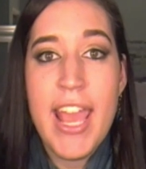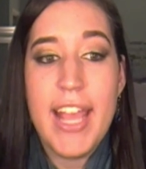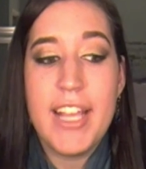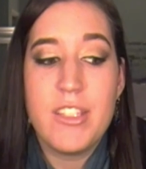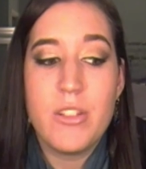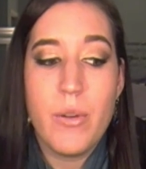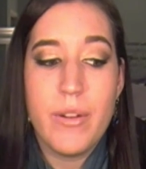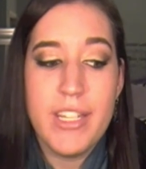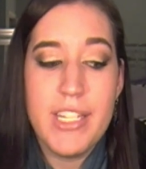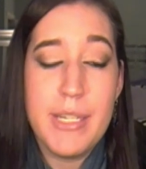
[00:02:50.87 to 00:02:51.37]

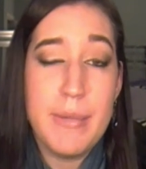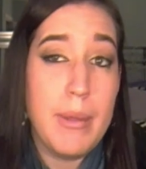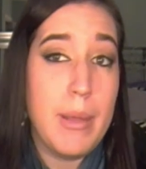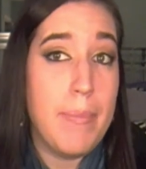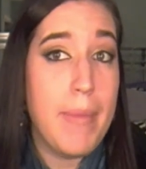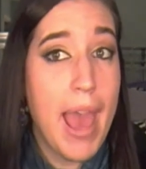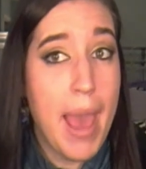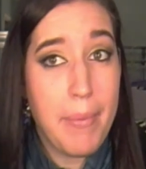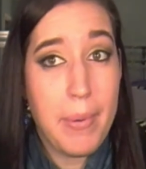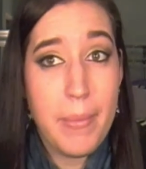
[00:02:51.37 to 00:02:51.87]
is going to be
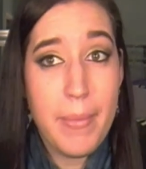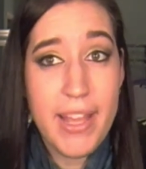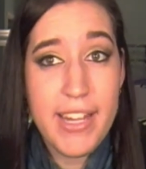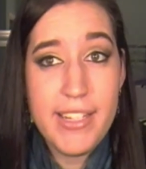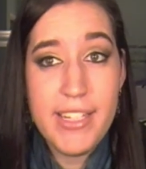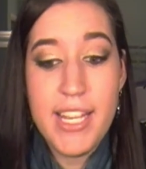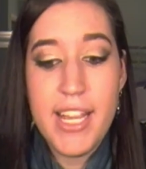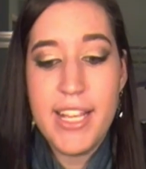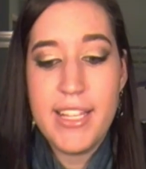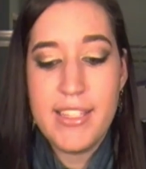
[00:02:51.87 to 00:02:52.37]

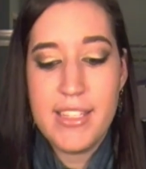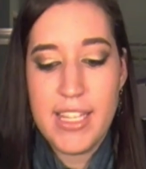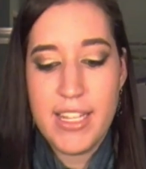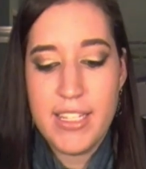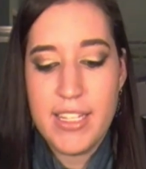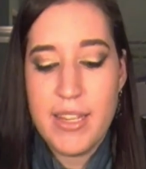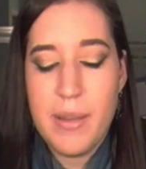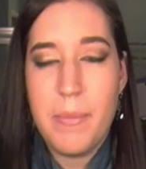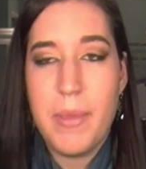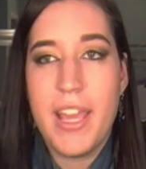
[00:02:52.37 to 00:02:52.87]
peppermint
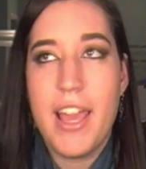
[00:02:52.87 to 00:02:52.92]
scented,